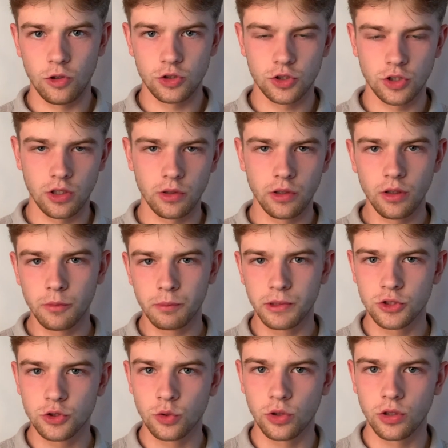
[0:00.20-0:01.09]
so we're going to be
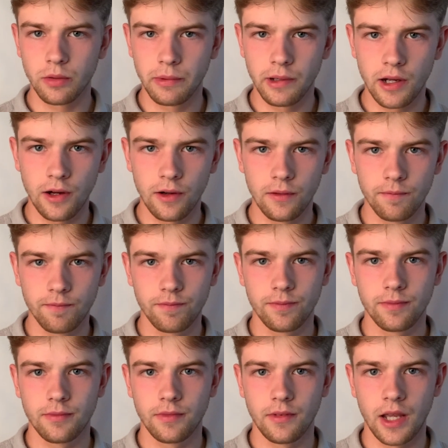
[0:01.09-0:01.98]
talking about
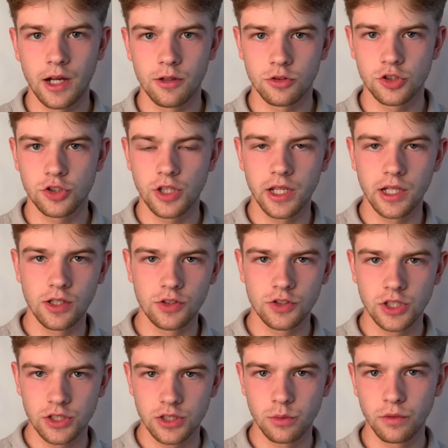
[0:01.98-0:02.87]
how to stay
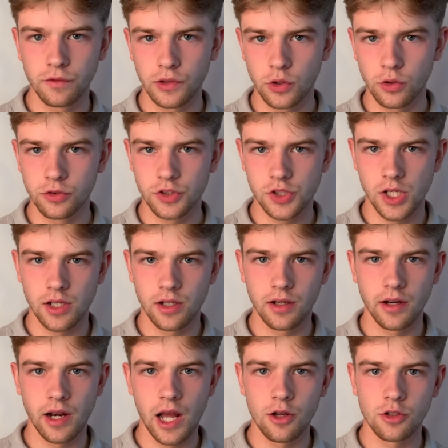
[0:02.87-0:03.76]
consistent with your content
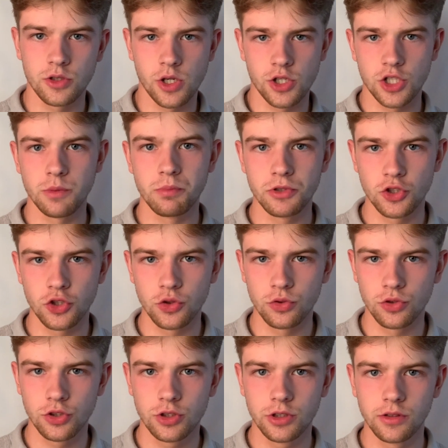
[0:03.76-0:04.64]
and how to actually
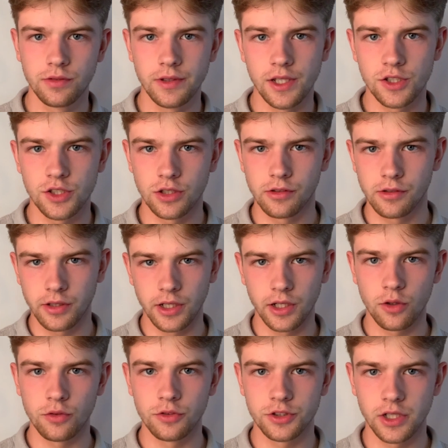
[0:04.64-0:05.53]
produce decent looking
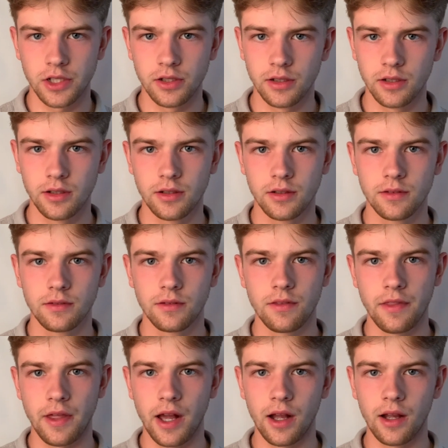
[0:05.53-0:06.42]
content
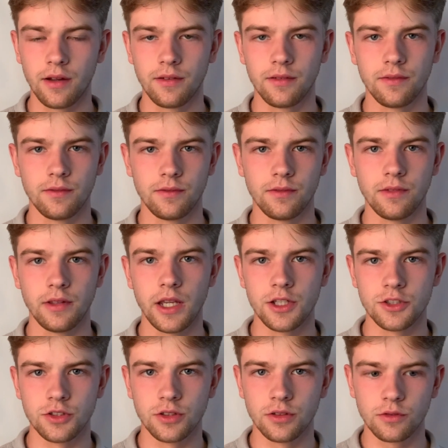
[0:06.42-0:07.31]
that
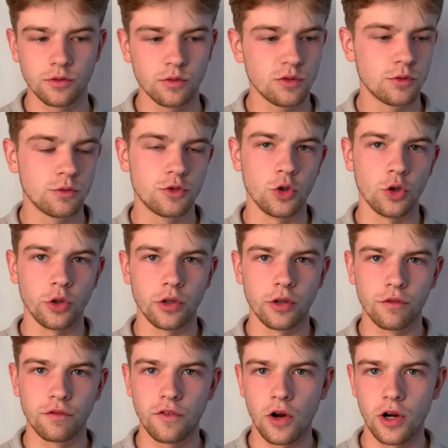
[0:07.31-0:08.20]
isn't took on a
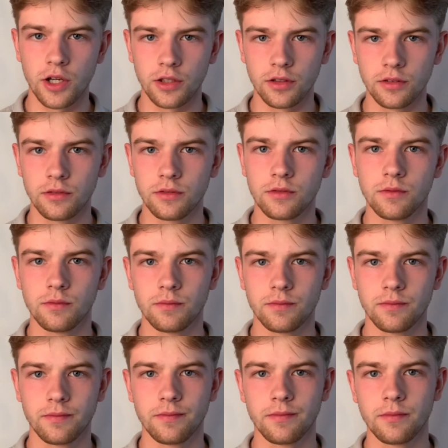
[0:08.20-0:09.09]
fucking
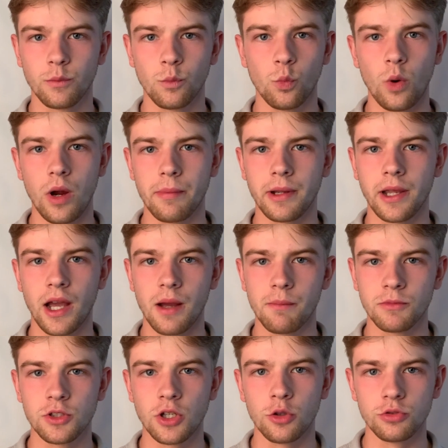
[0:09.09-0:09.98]
webcam
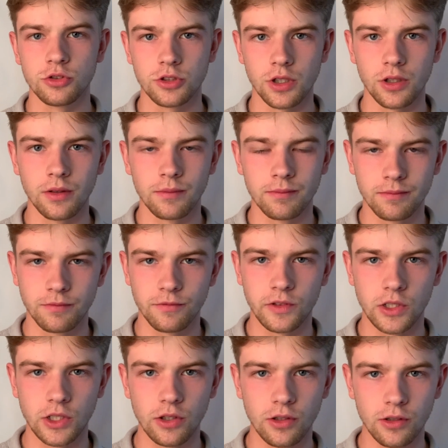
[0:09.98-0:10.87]
toaster
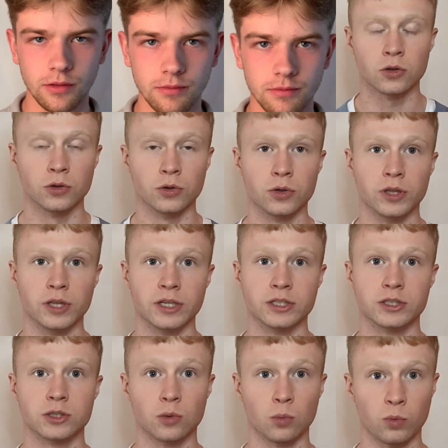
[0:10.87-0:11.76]
video. Doing
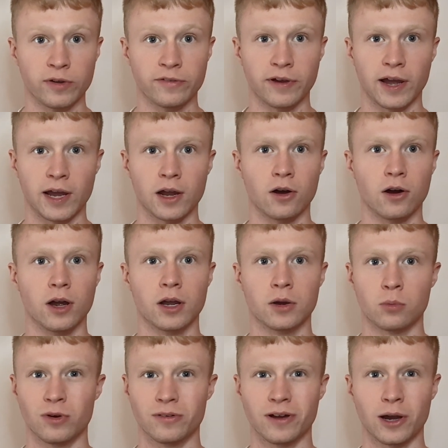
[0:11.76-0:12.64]
this with AI,
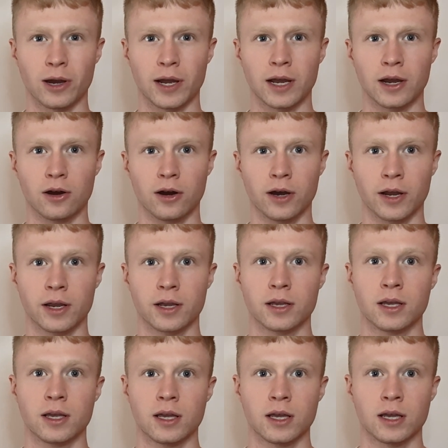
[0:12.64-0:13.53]
without AI,
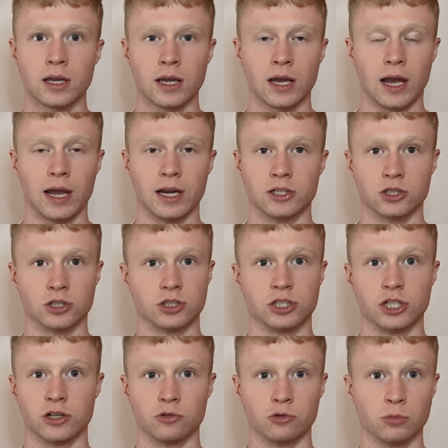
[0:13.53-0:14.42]
and just
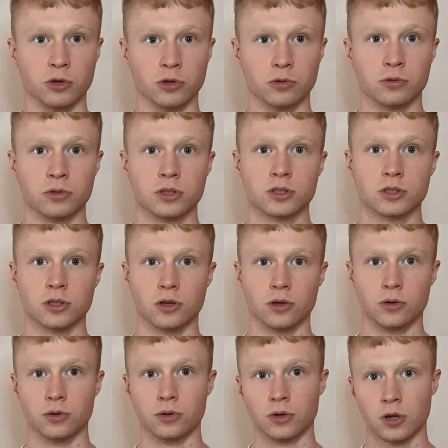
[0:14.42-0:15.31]
general model.
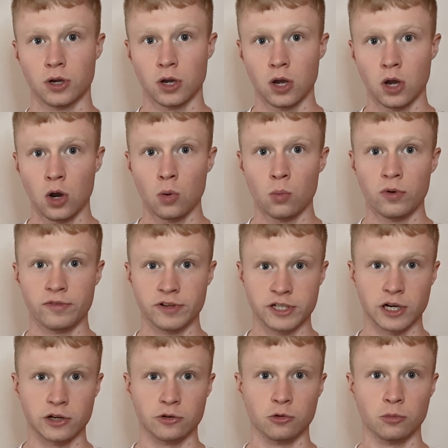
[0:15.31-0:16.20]
So with a
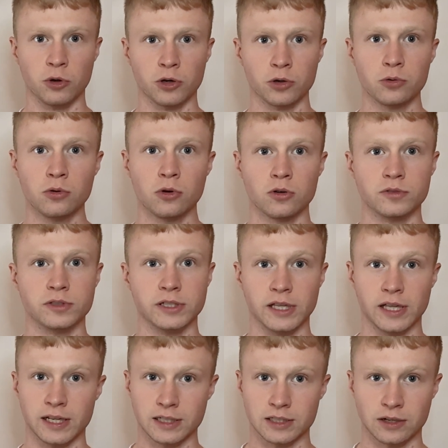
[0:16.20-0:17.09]
general model, obviously
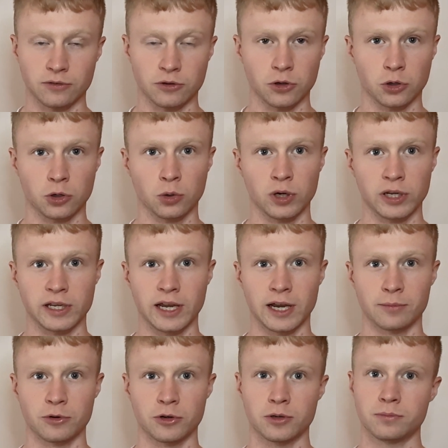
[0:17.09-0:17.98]
you need to have good quality
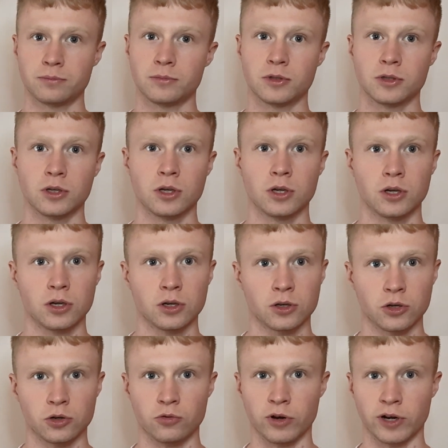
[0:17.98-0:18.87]
camera,
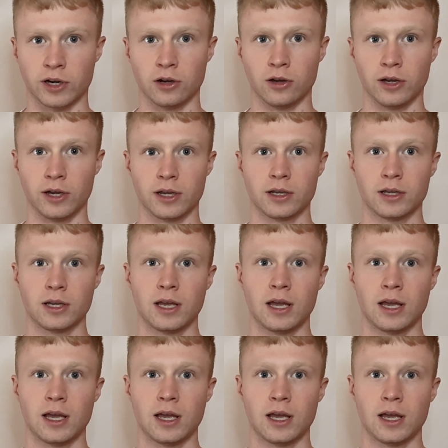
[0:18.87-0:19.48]
good ring light,